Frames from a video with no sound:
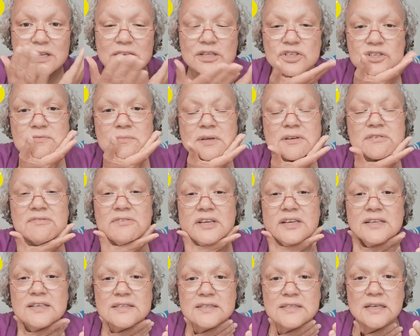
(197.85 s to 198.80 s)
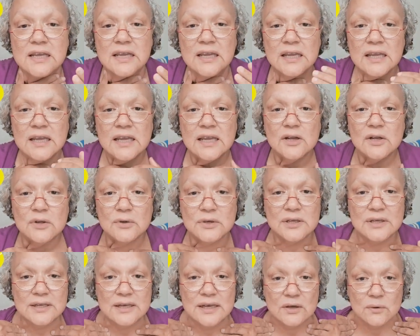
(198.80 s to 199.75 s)
inch of my face,
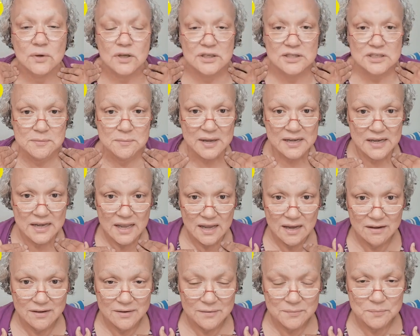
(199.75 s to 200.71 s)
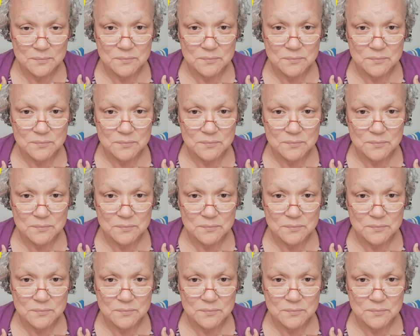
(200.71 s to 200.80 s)
including down onto my neck.